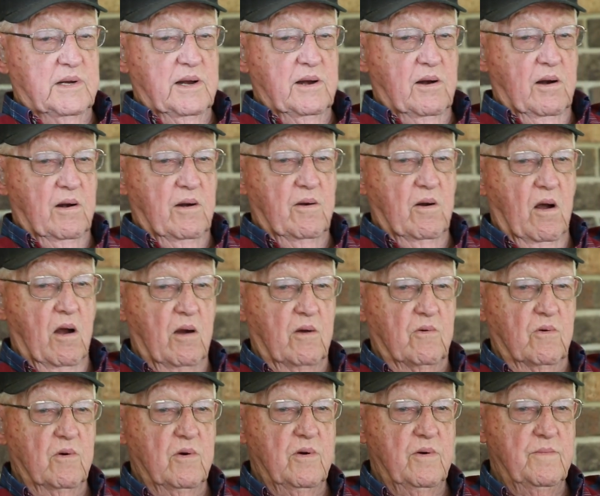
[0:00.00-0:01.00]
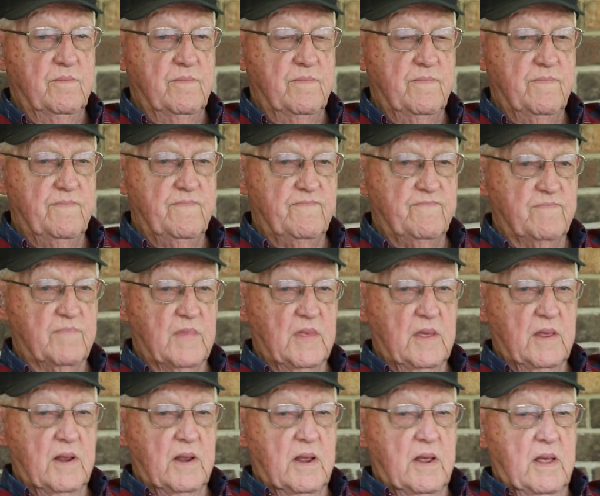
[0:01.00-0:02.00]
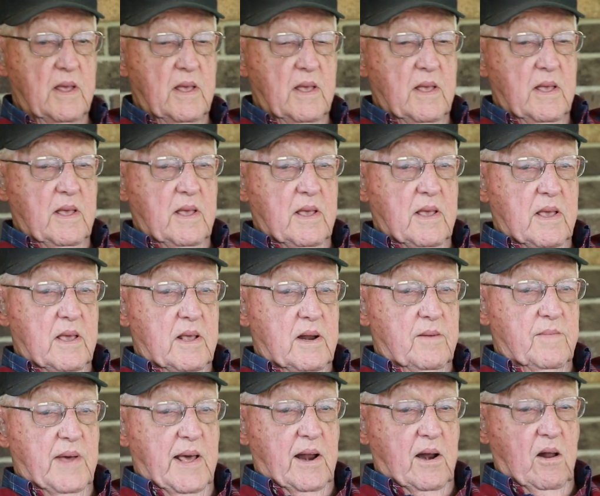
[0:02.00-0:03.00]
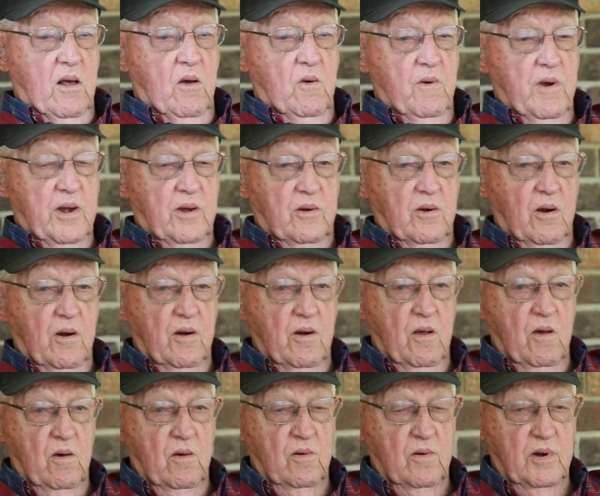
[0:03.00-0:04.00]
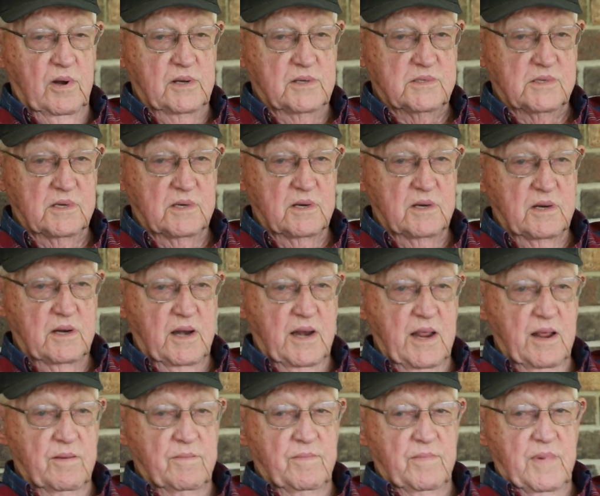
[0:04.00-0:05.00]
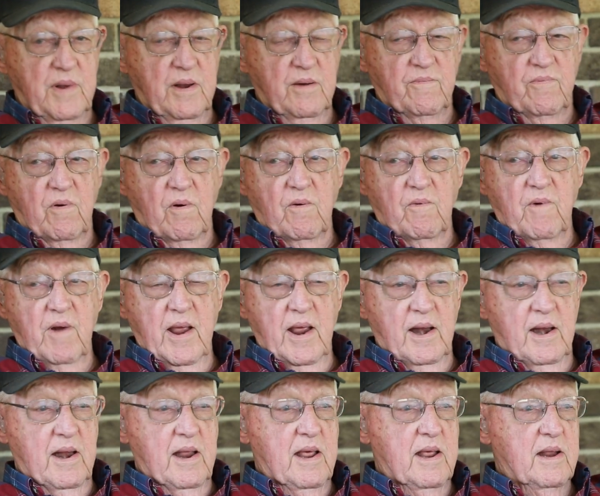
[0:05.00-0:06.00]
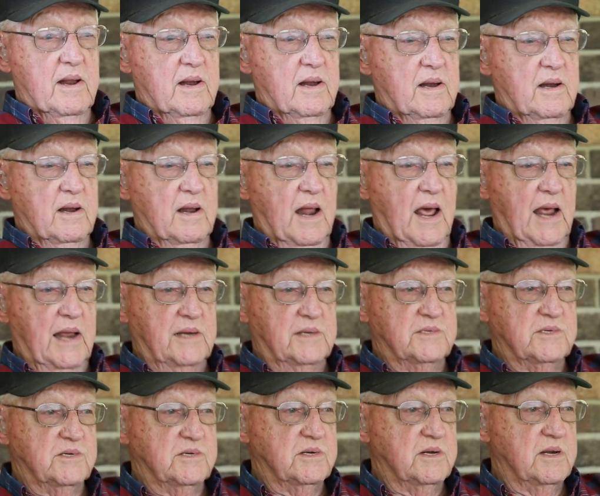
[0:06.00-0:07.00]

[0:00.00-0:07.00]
our dark room, and about all we turn on is dim infrared lights